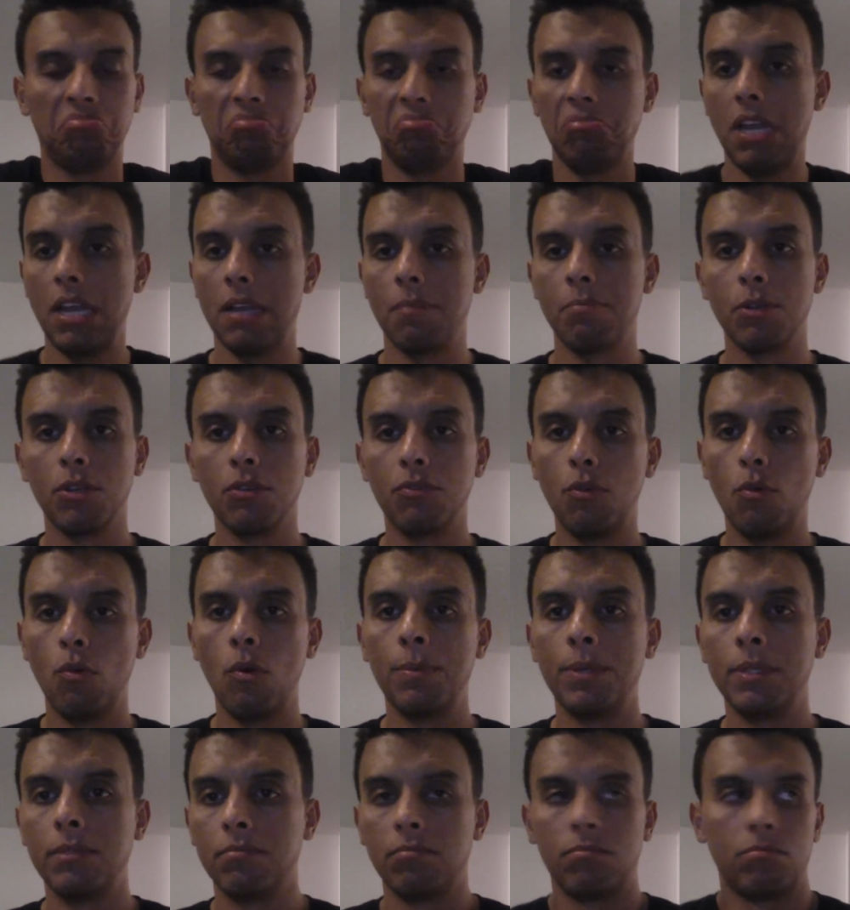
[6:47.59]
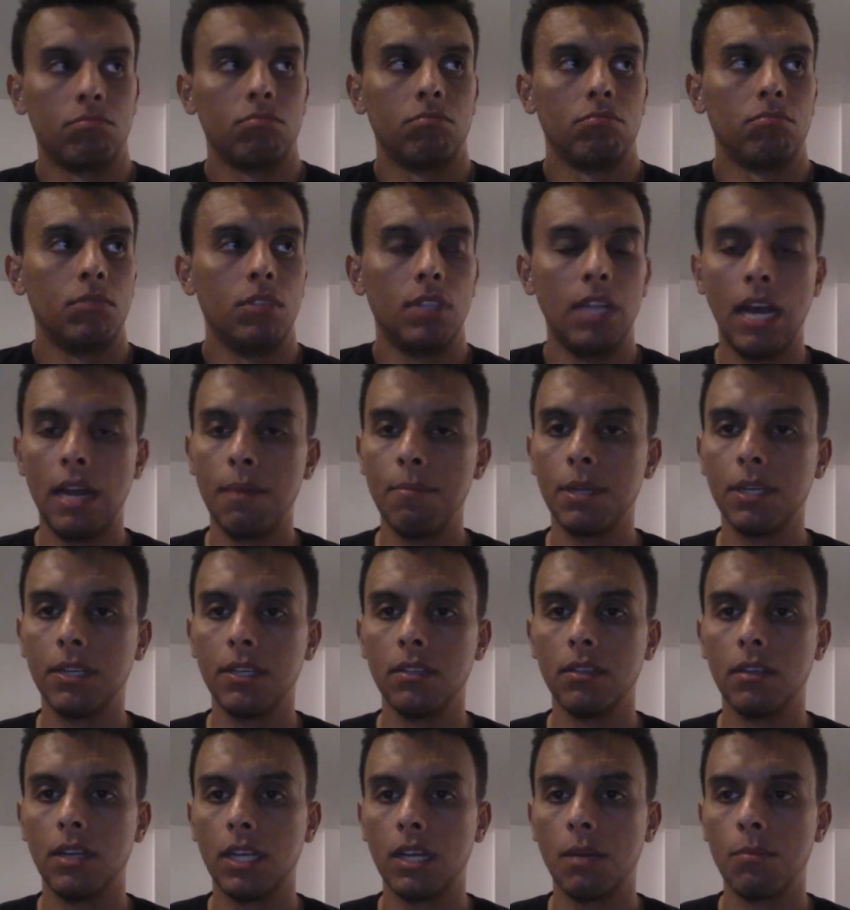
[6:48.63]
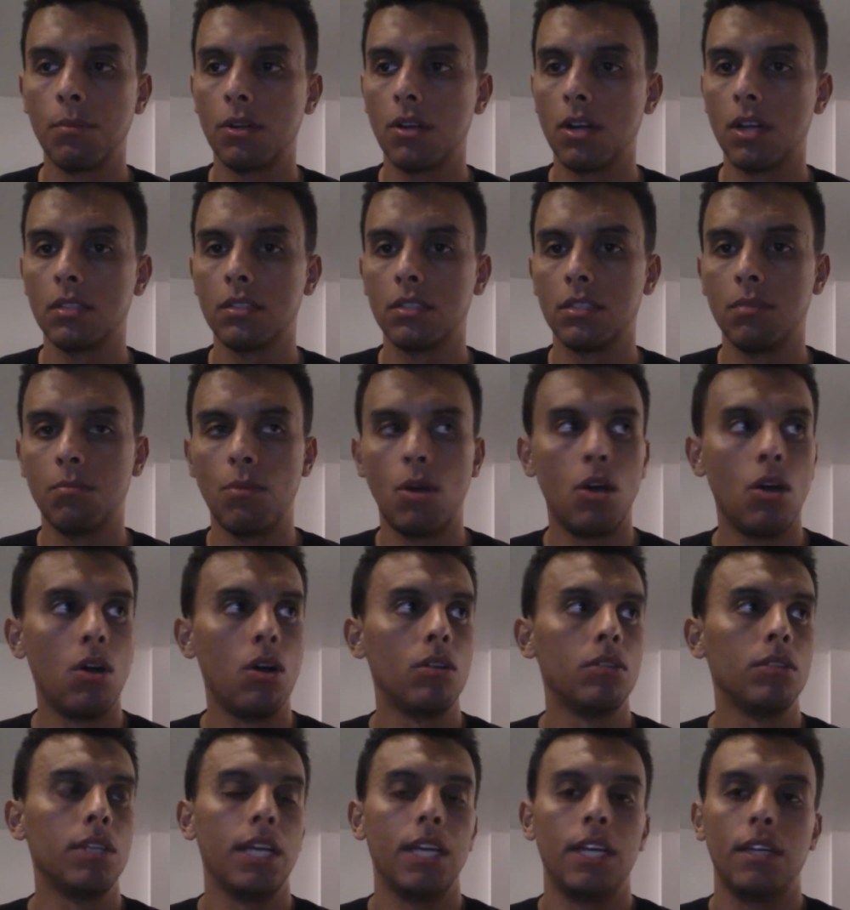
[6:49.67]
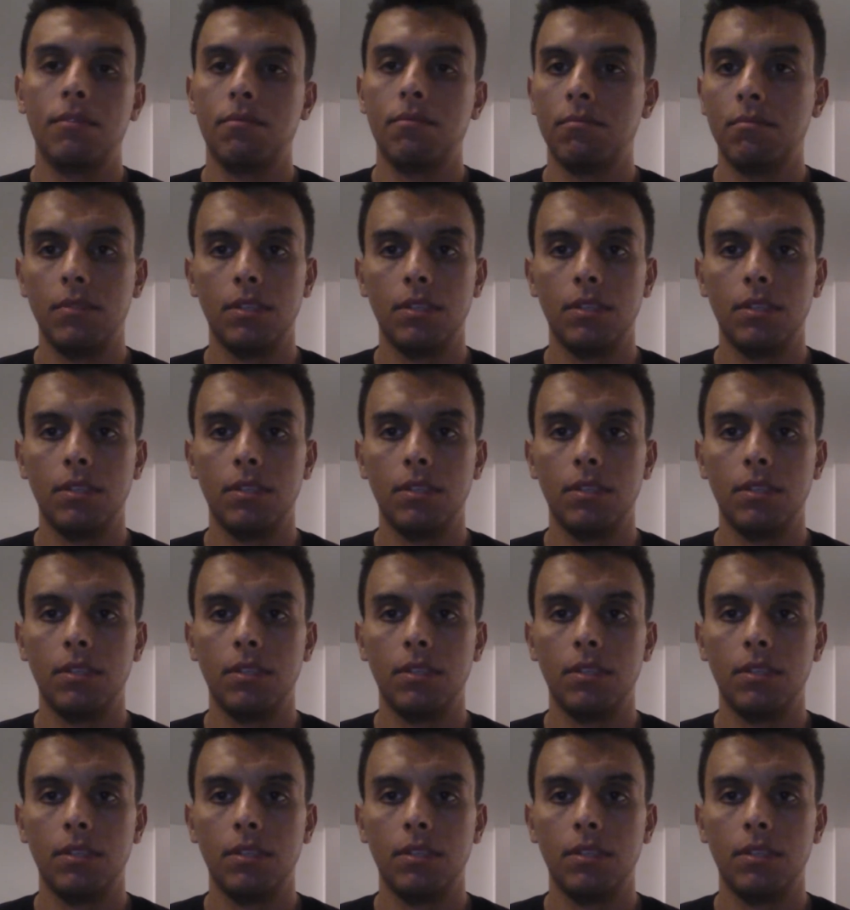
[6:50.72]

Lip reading: yeah, beautiful woman, not a big deal. I come across them all day.